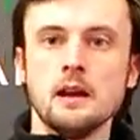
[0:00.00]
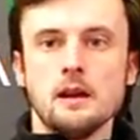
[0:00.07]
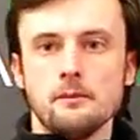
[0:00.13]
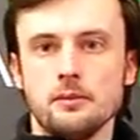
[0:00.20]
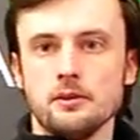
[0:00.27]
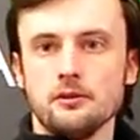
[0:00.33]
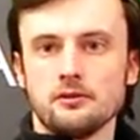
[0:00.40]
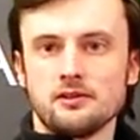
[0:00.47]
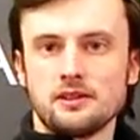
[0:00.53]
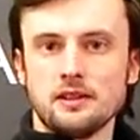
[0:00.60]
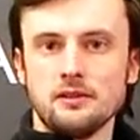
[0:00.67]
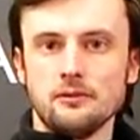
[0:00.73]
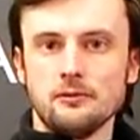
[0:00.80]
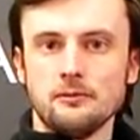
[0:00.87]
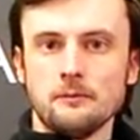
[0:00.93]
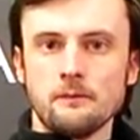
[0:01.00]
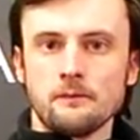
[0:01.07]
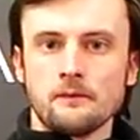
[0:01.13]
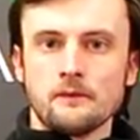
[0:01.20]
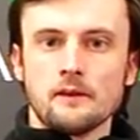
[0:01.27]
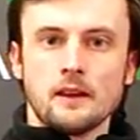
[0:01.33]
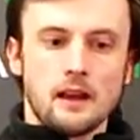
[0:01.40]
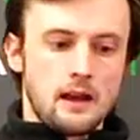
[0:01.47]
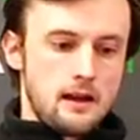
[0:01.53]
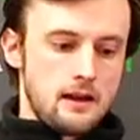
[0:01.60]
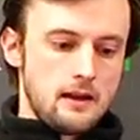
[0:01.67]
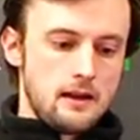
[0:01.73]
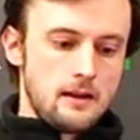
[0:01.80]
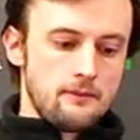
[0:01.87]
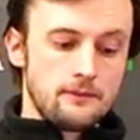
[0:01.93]
but you're still
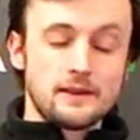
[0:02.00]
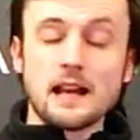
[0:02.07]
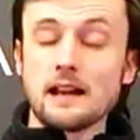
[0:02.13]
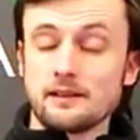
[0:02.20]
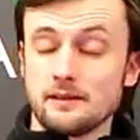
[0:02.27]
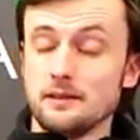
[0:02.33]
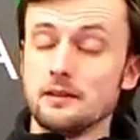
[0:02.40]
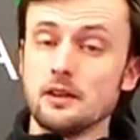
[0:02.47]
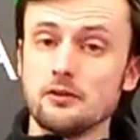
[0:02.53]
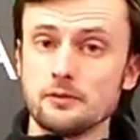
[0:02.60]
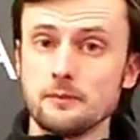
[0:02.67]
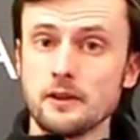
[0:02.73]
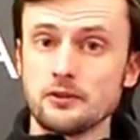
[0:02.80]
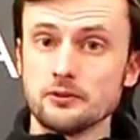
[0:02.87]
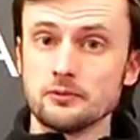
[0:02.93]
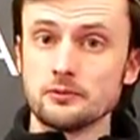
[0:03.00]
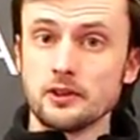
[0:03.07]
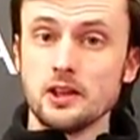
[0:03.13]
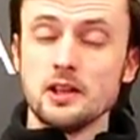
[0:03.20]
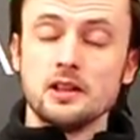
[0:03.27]
taxing those muscles.